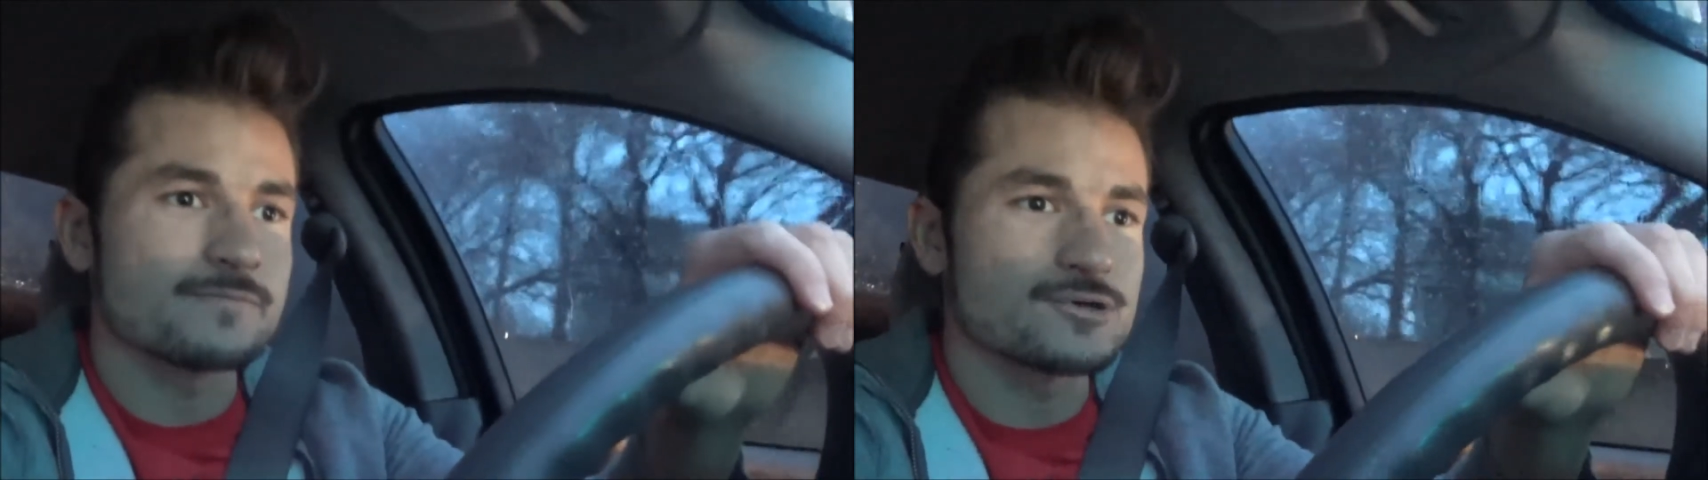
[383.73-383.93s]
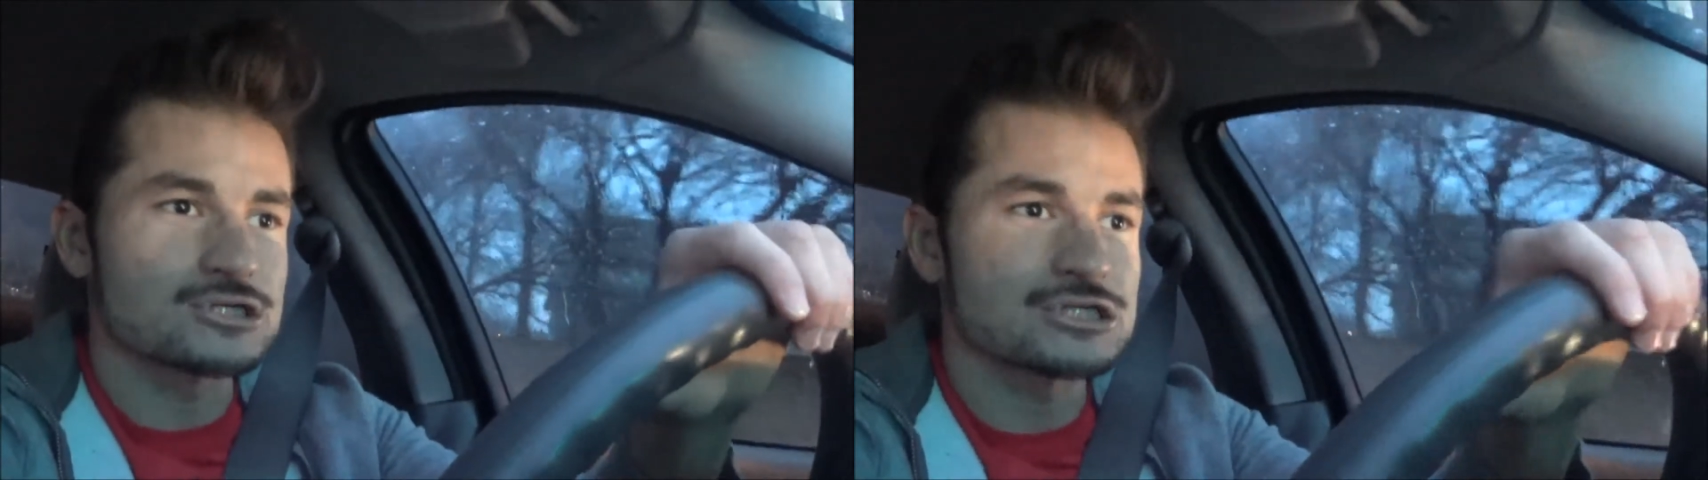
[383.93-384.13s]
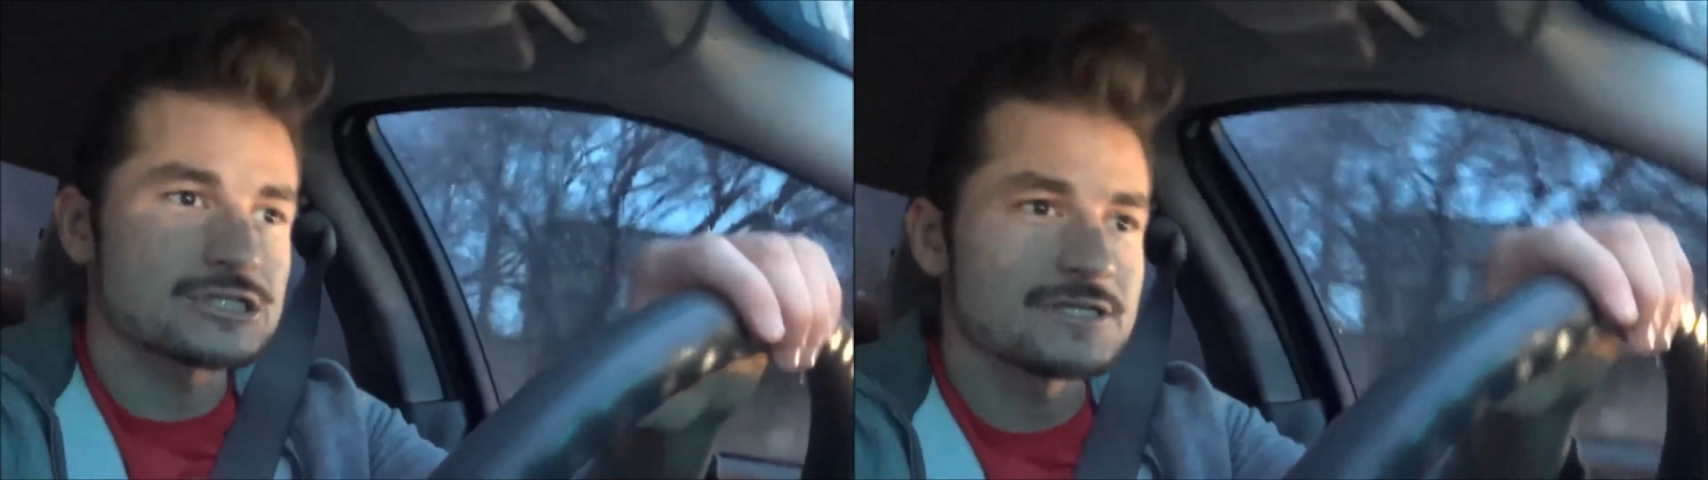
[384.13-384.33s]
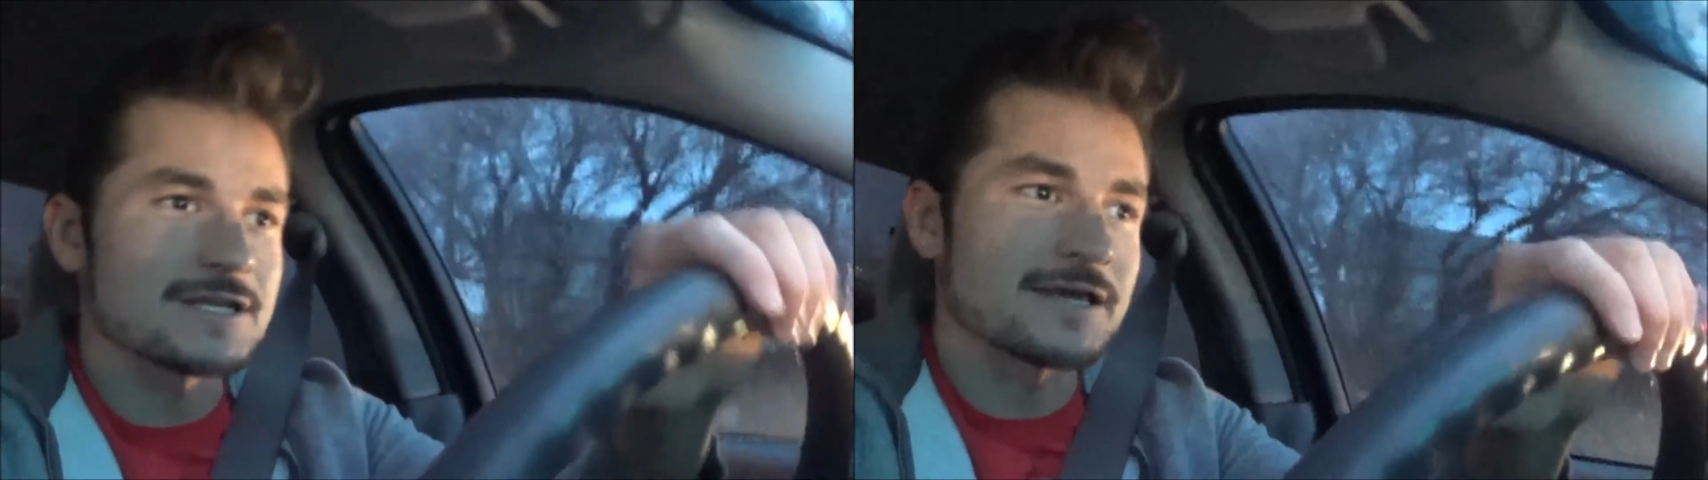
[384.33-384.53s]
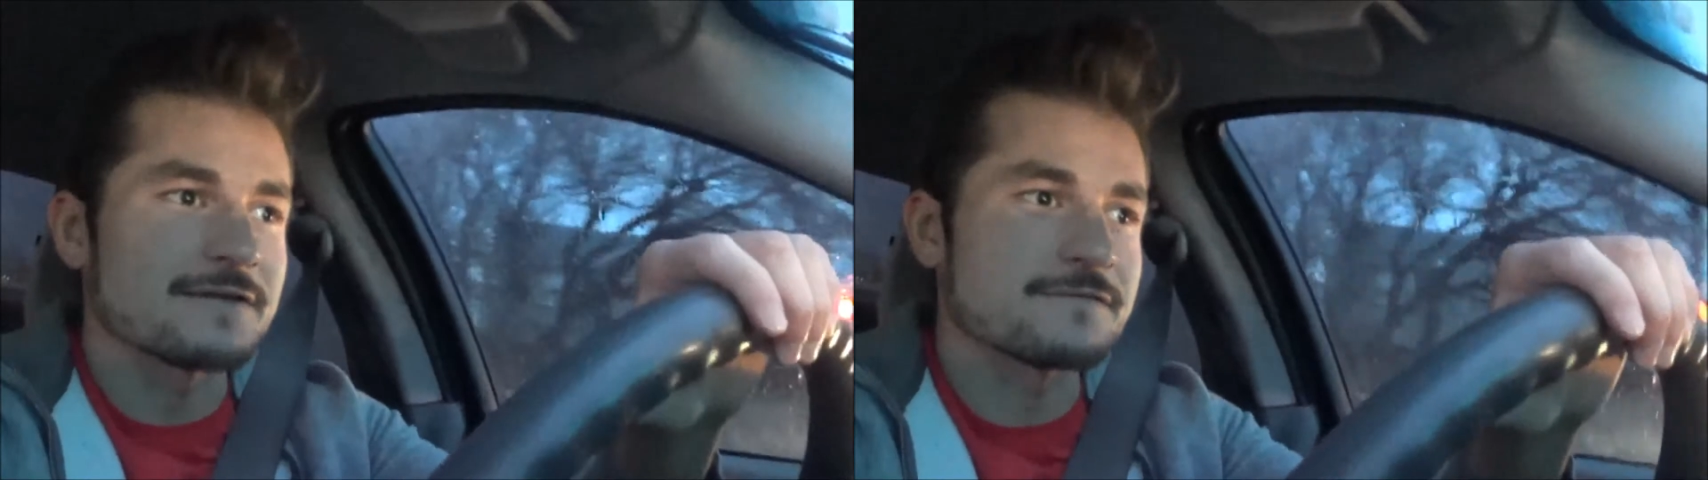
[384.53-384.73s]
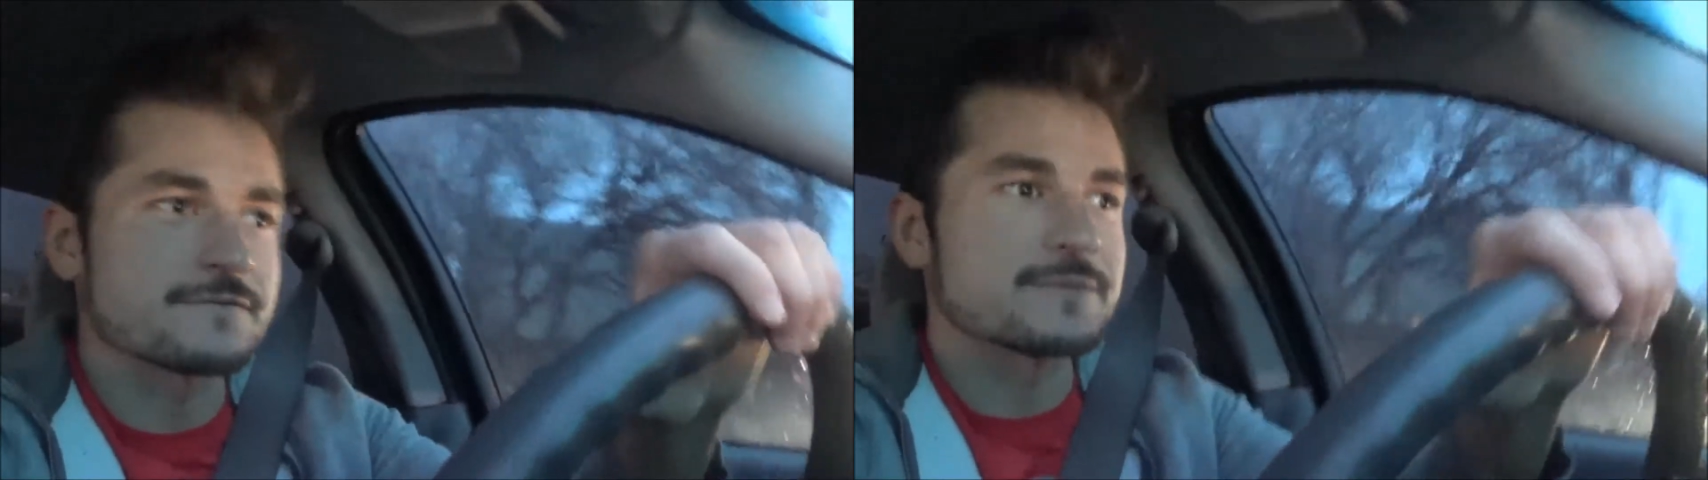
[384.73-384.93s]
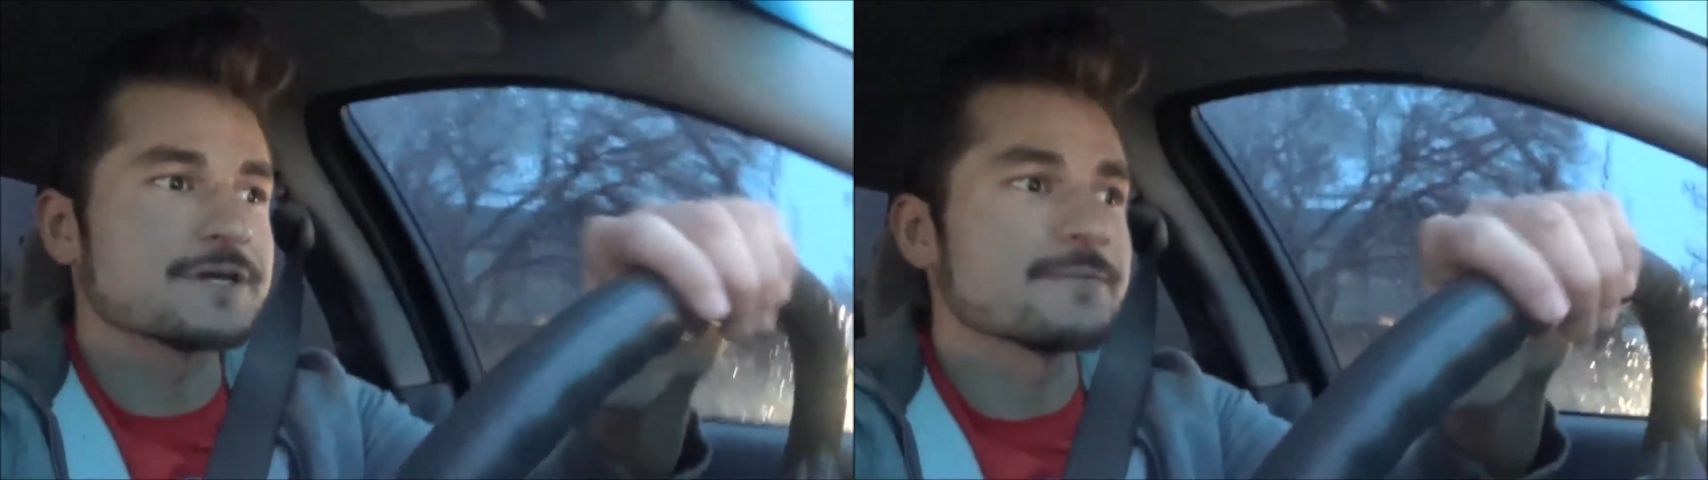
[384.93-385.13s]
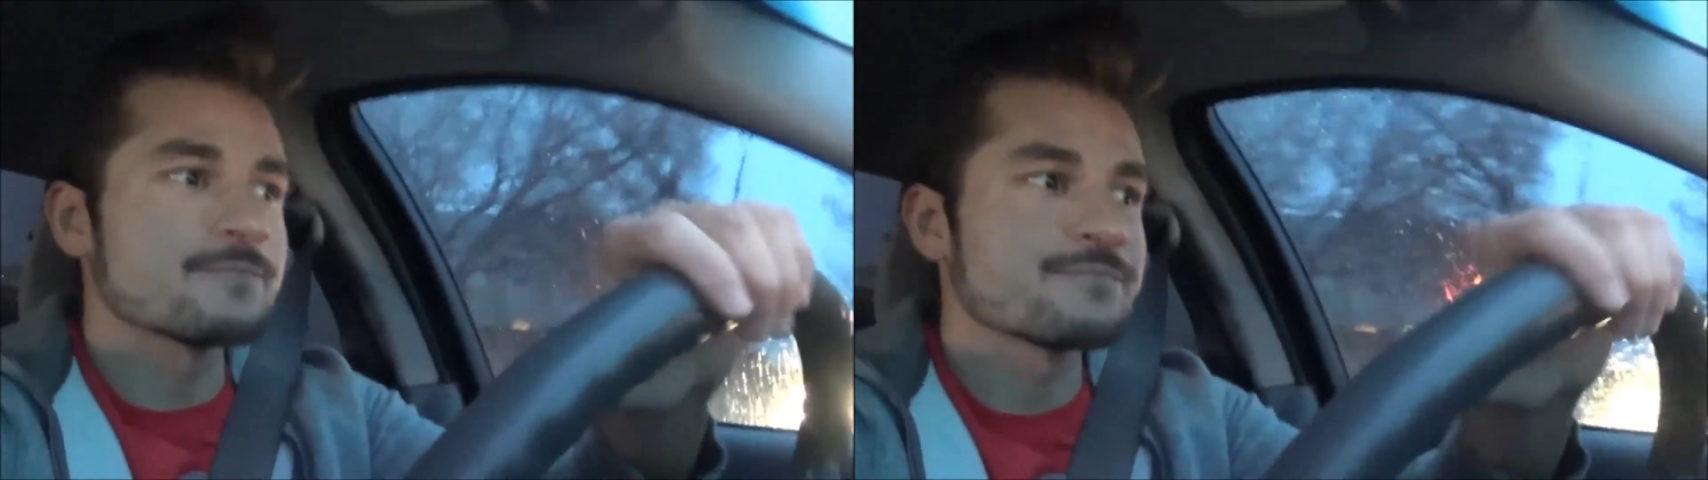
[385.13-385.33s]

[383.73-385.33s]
push day for me.